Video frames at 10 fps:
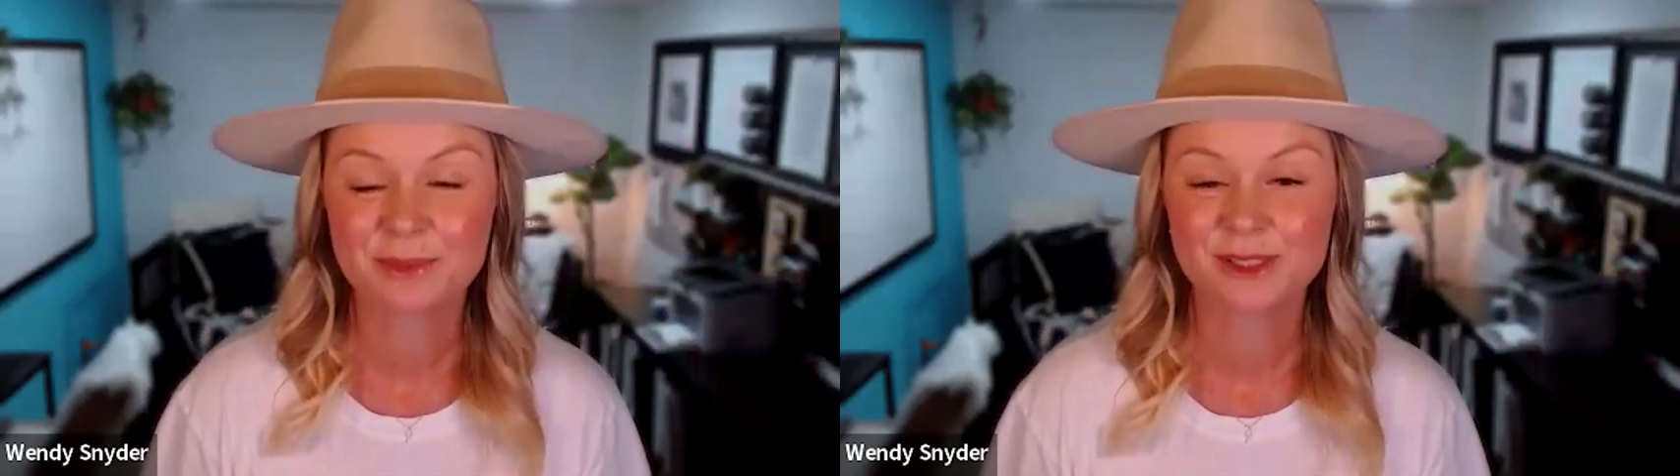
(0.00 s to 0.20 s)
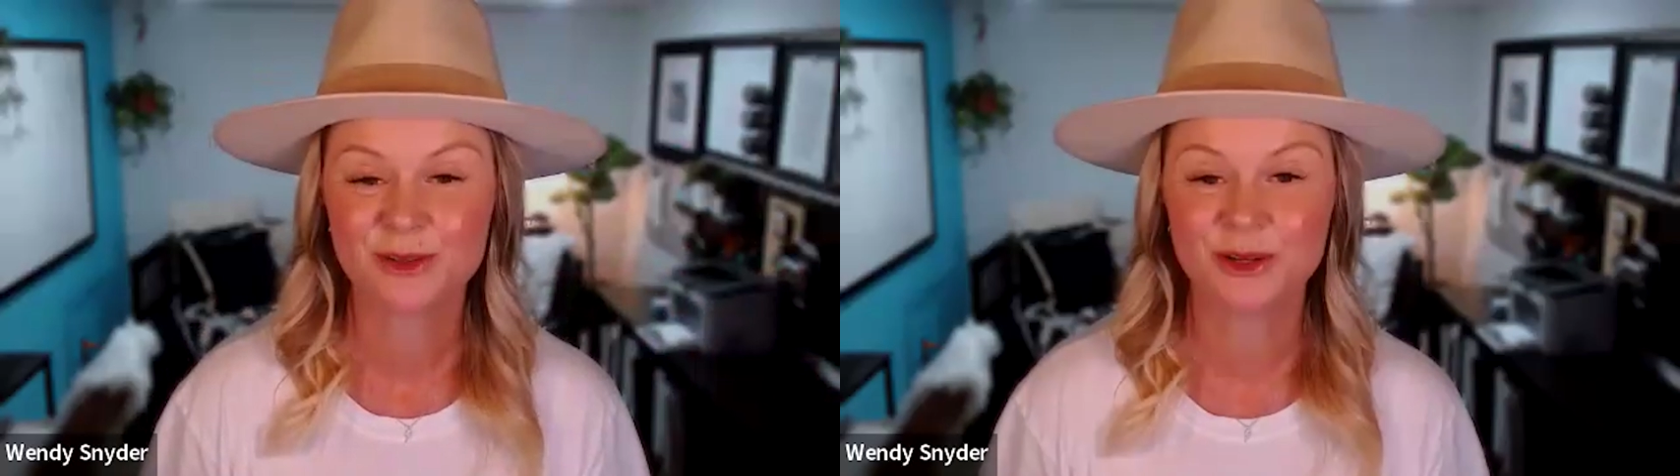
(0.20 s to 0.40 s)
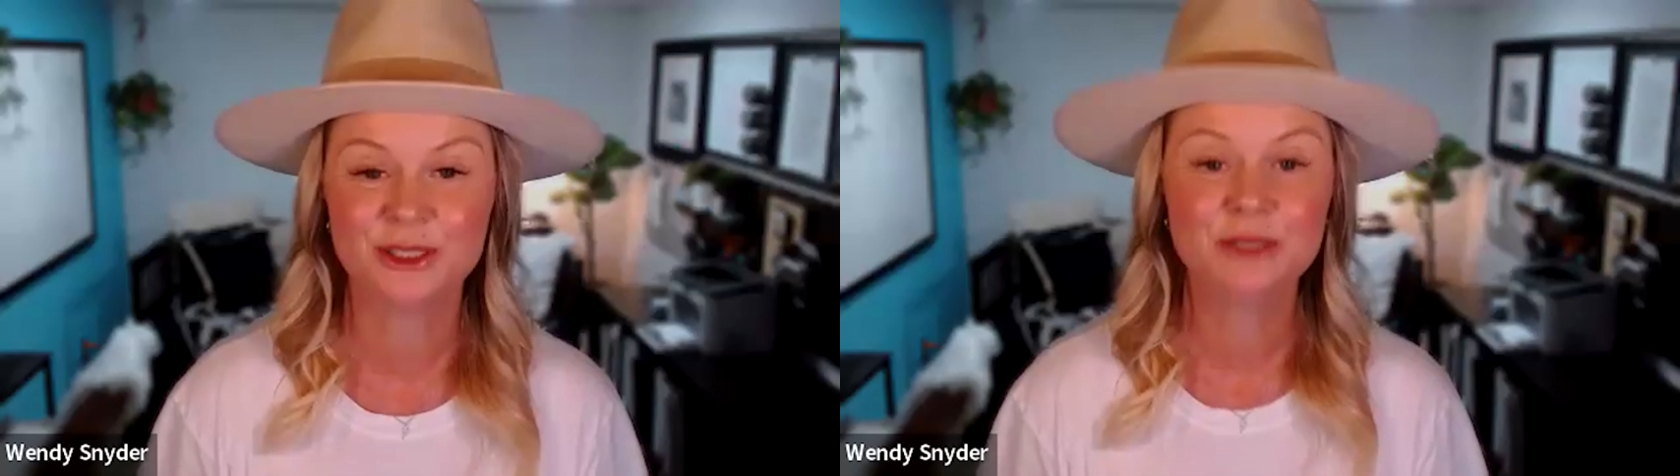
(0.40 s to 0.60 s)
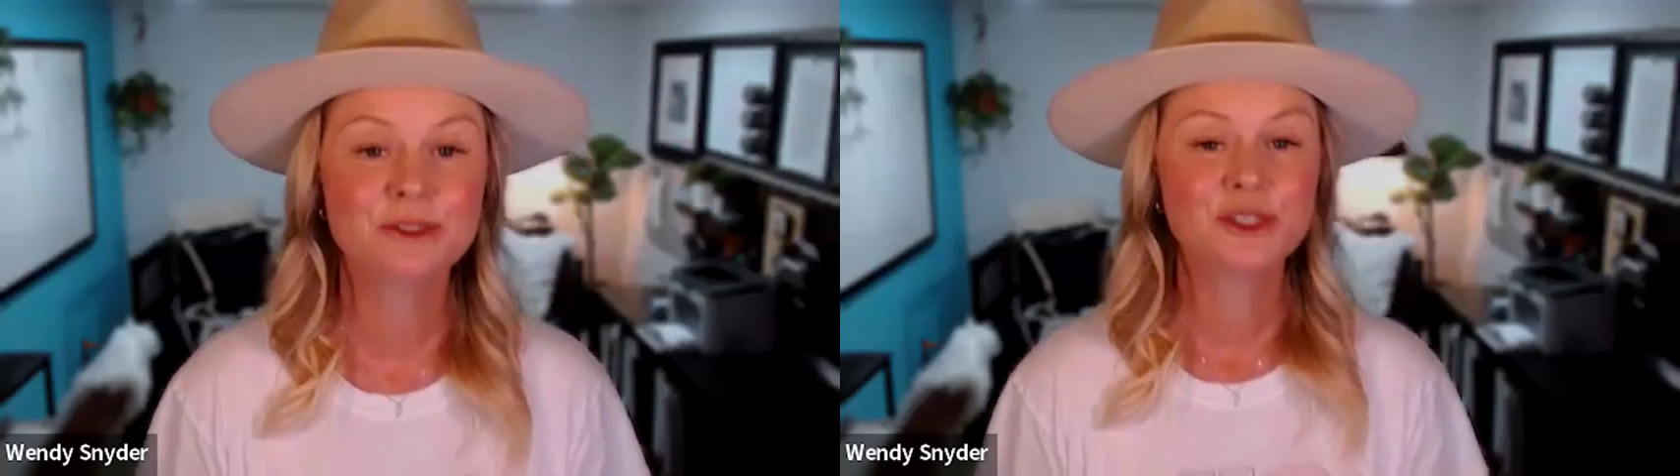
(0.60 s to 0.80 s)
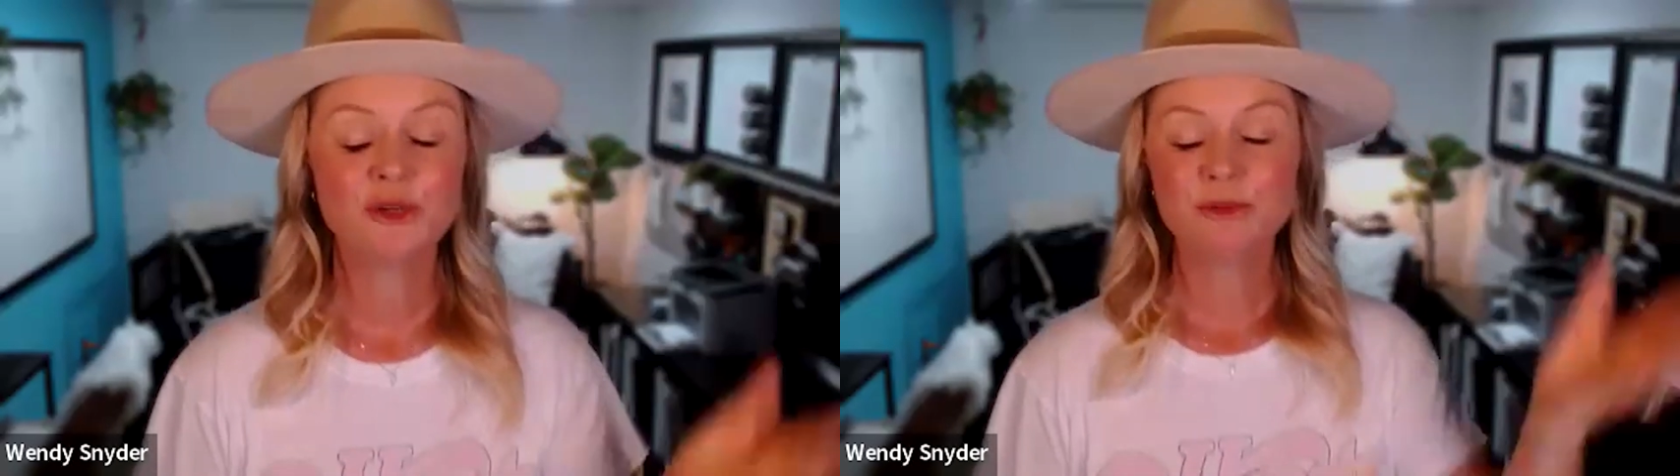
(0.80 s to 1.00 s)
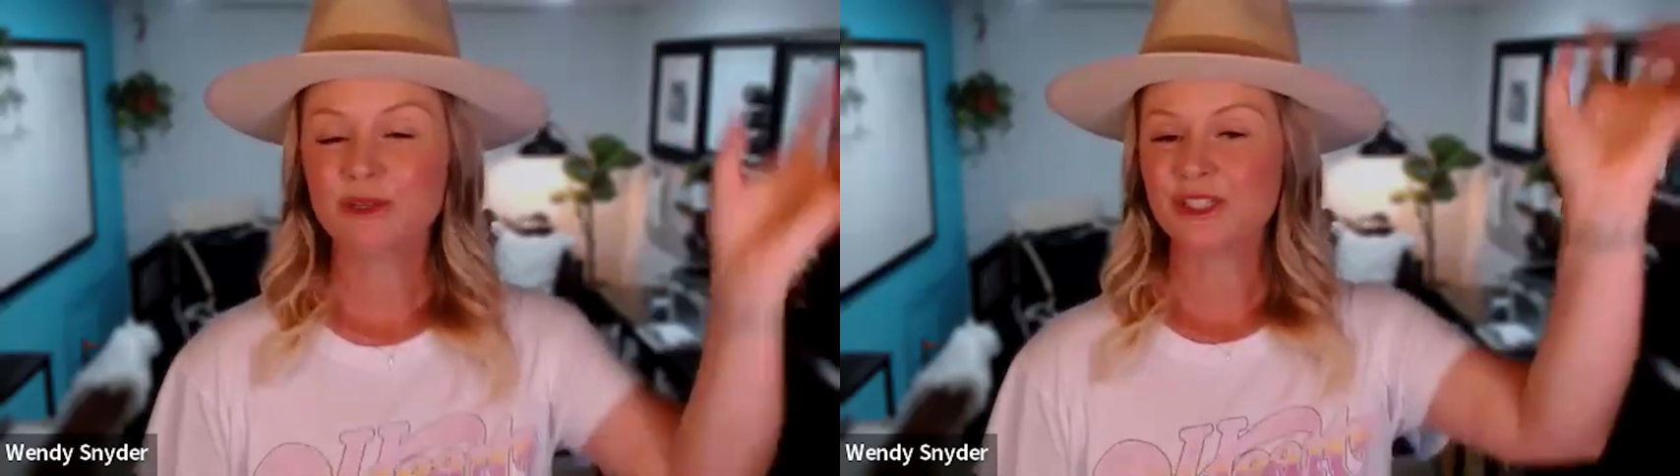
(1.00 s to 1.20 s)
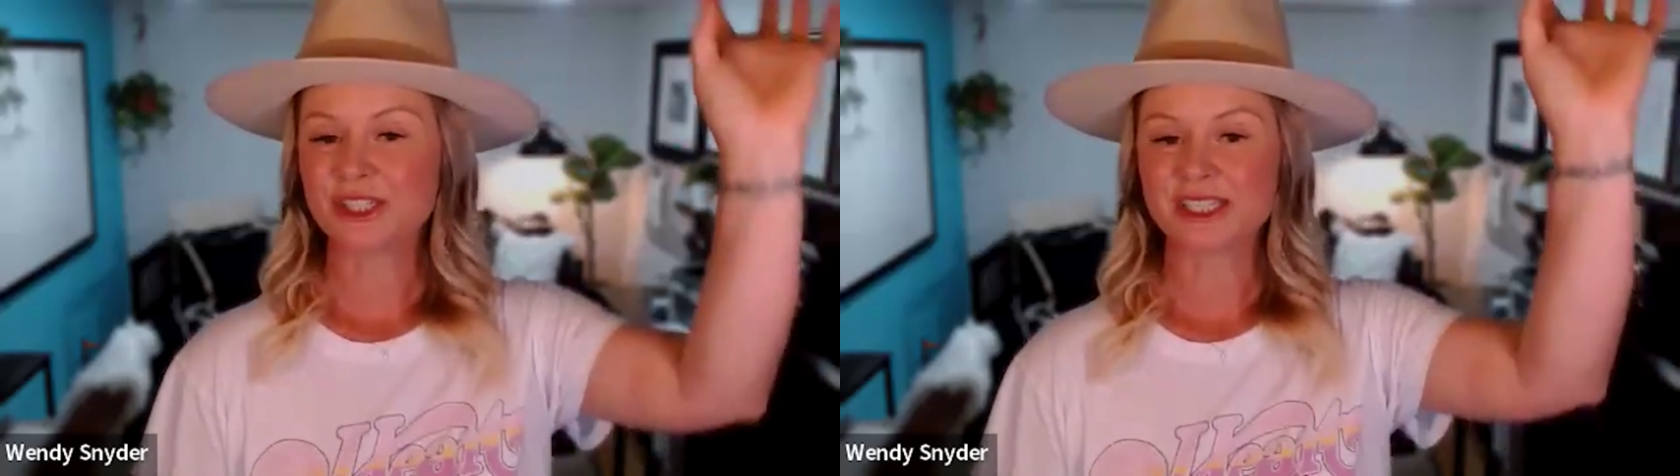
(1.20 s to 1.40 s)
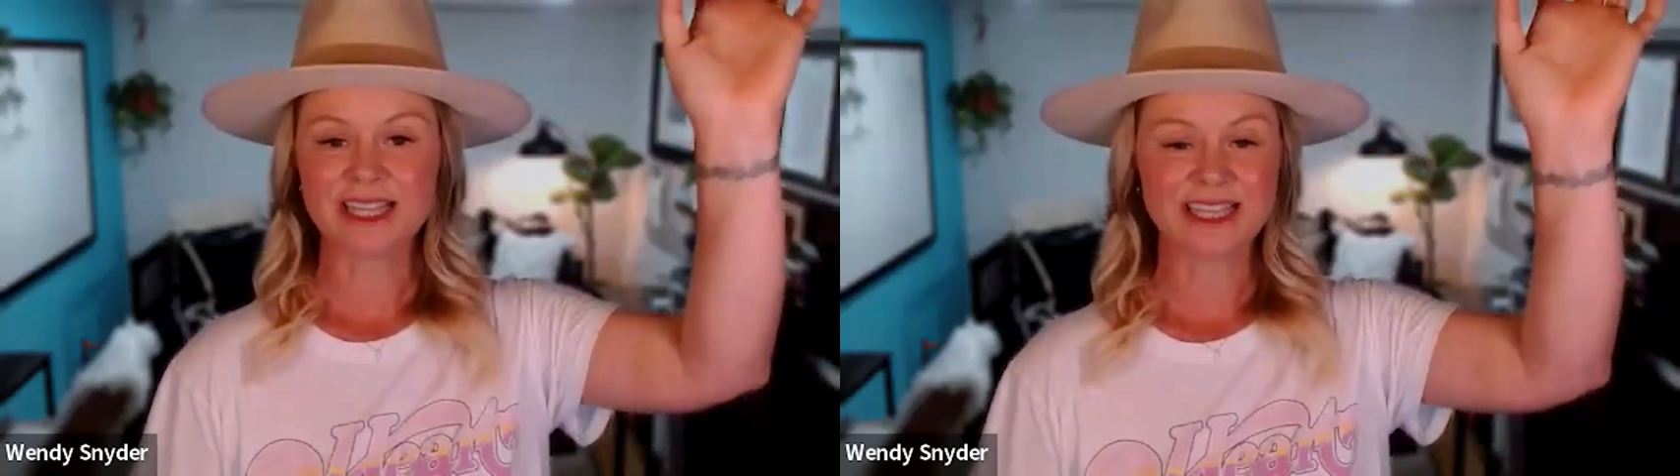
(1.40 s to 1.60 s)
episode on YouTube, you can
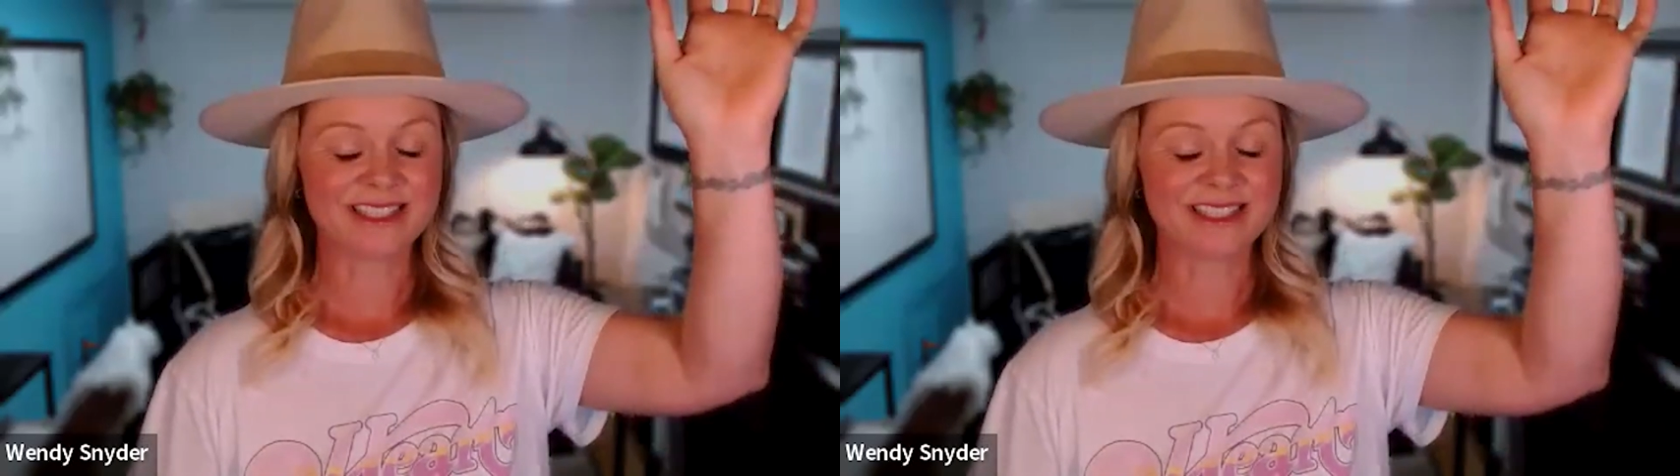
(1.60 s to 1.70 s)
just